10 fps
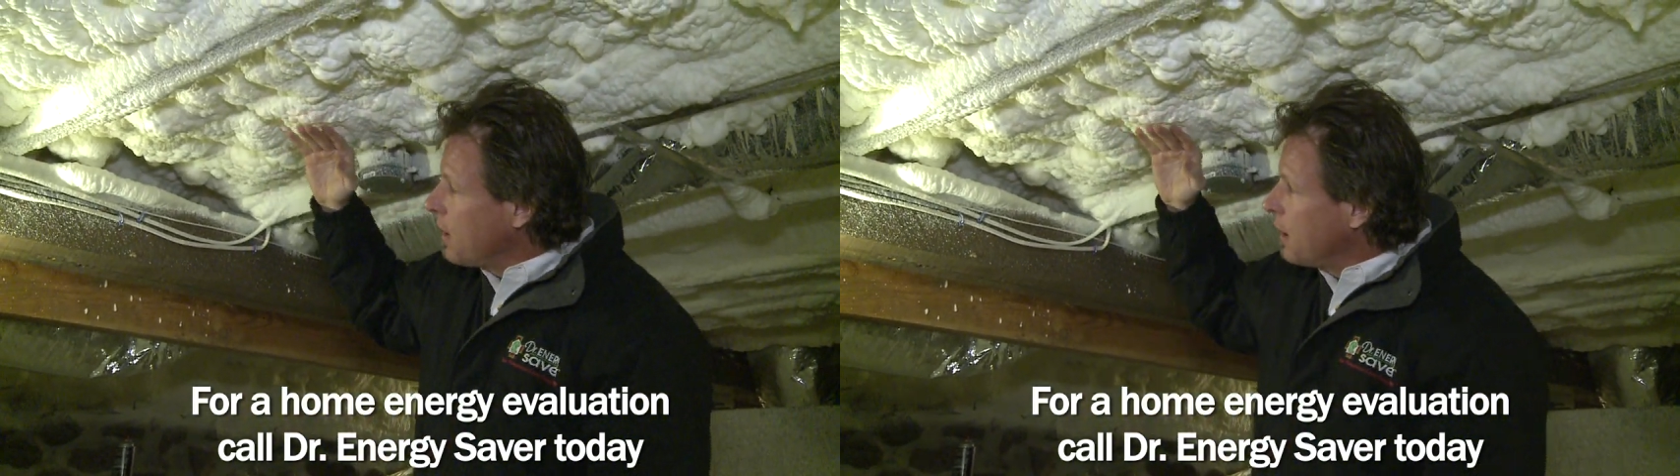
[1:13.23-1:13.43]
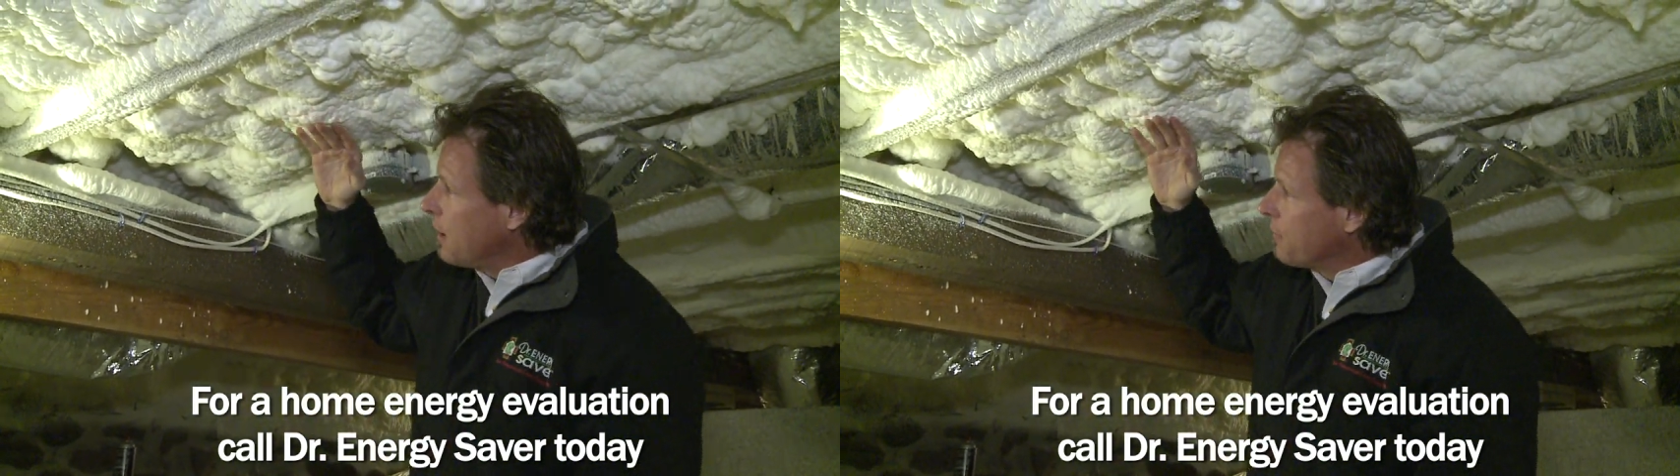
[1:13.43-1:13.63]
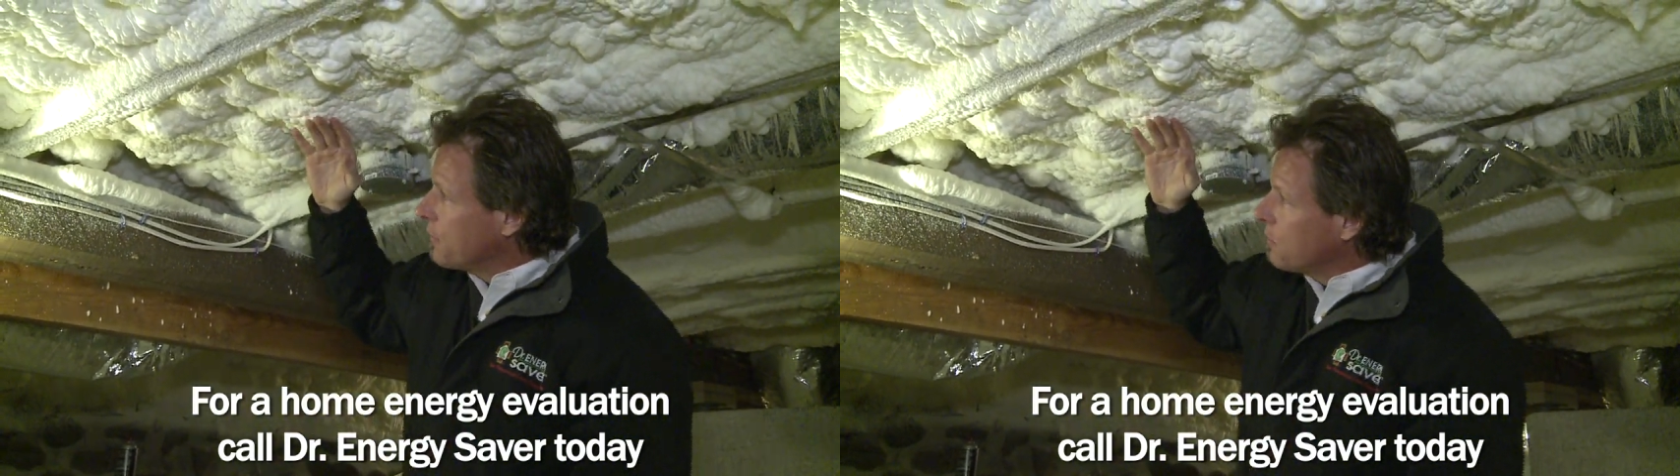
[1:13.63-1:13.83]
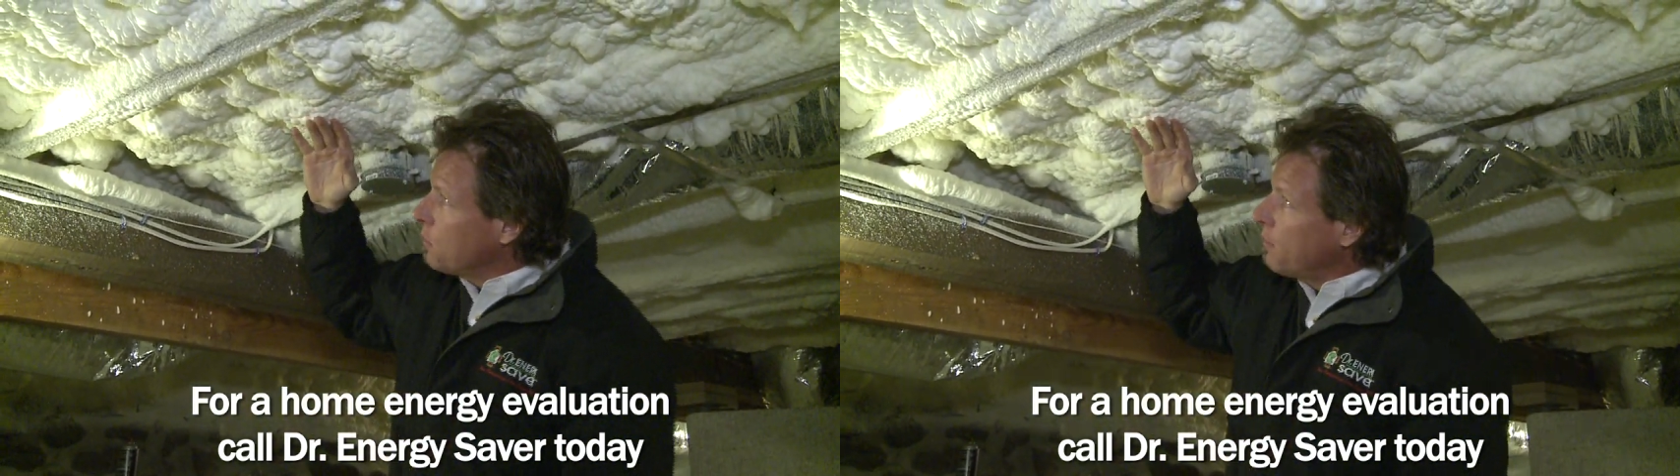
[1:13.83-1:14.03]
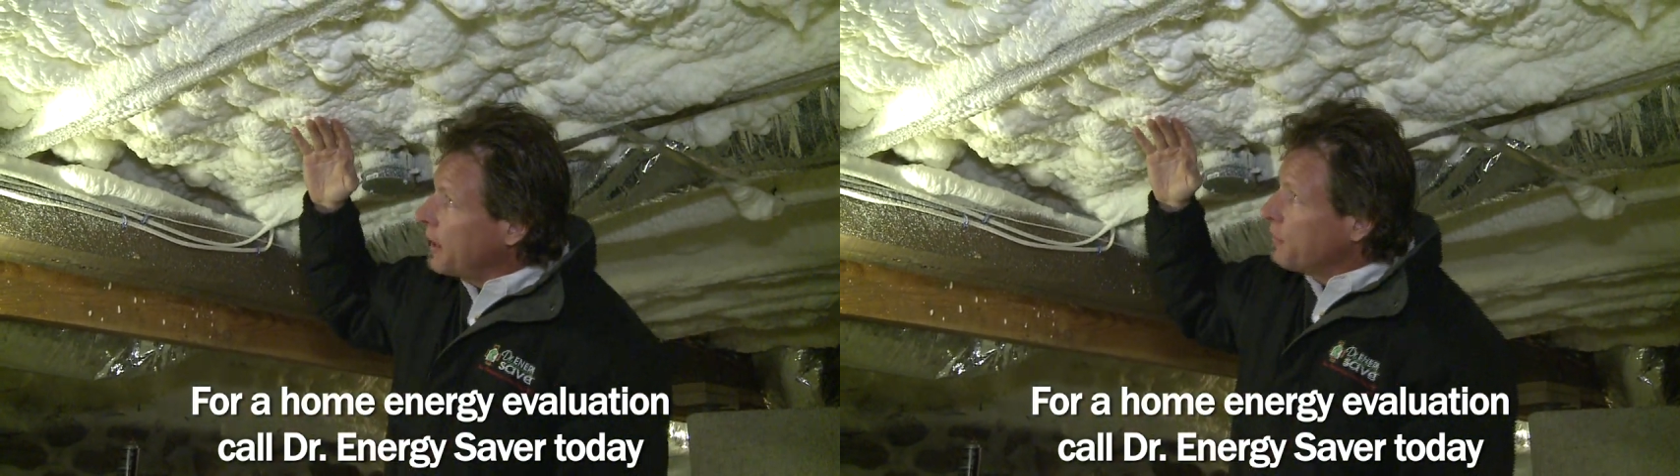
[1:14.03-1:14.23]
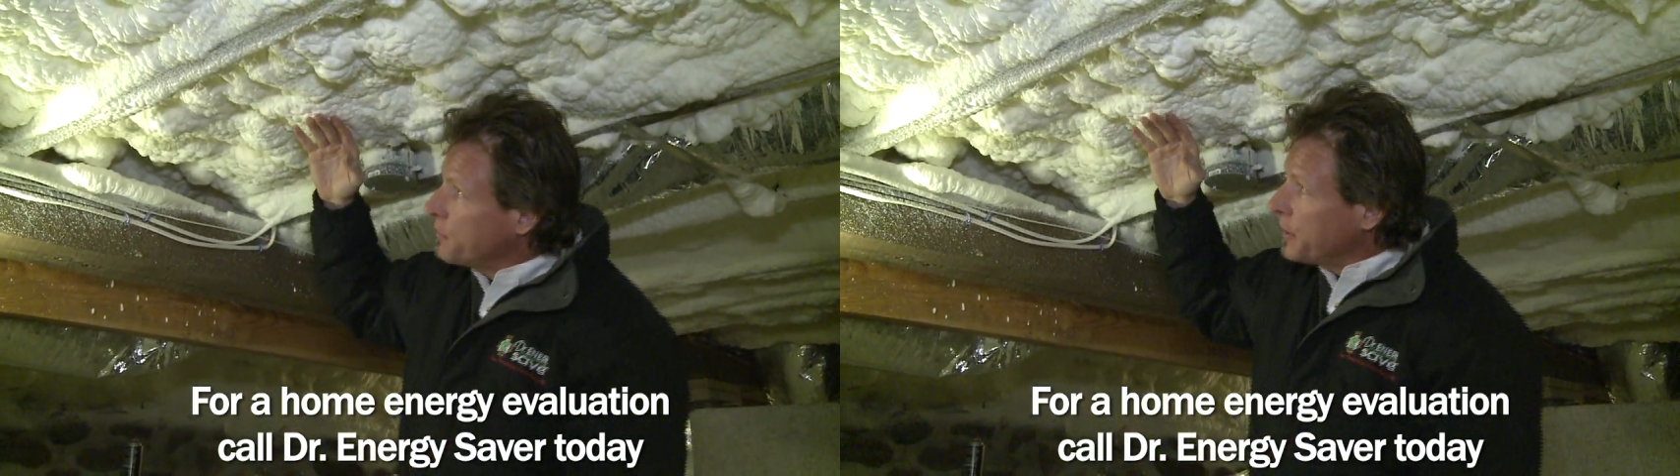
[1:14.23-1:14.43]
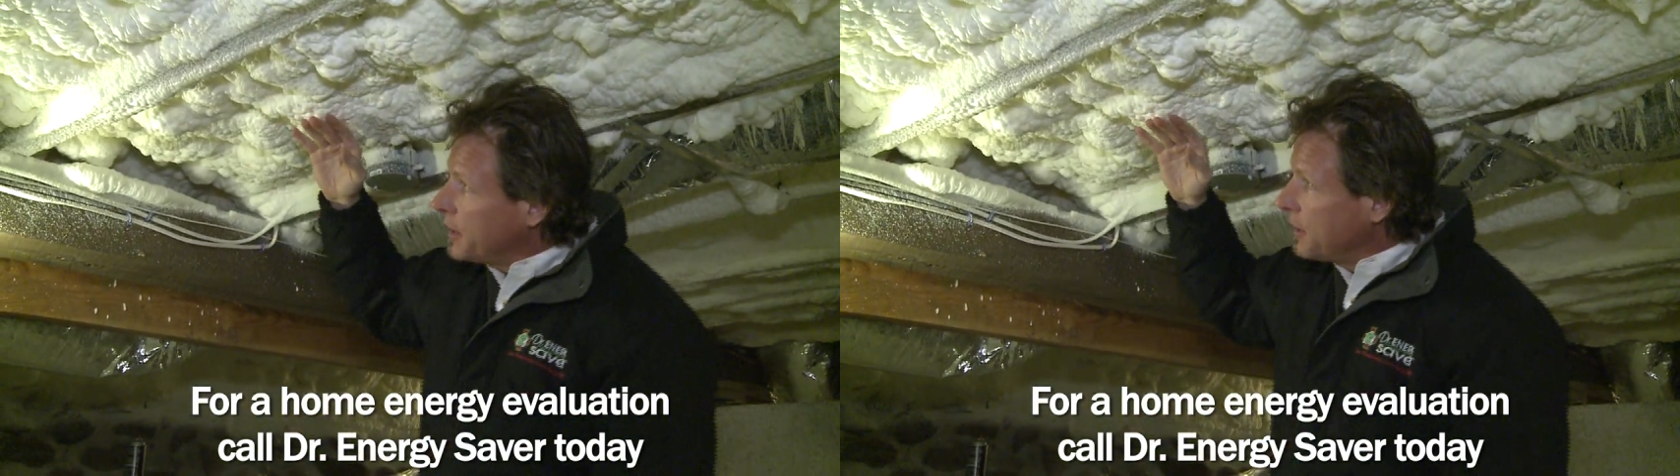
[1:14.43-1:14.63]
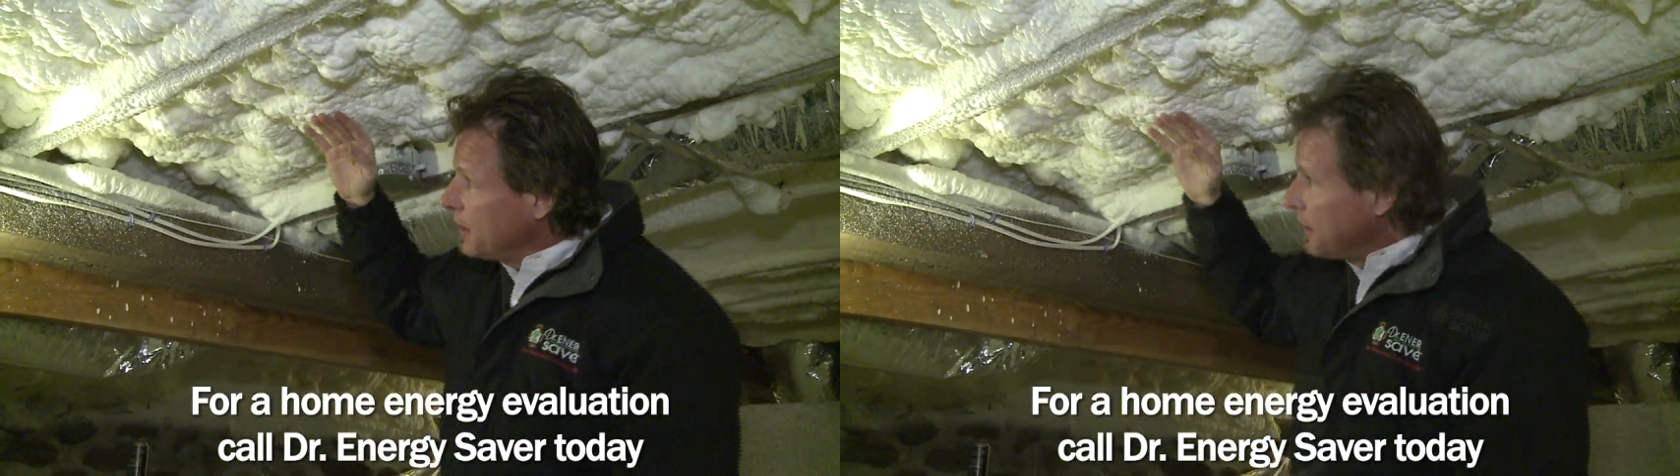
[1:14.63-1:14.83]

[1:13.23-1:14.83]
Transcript: uh, thermal boundary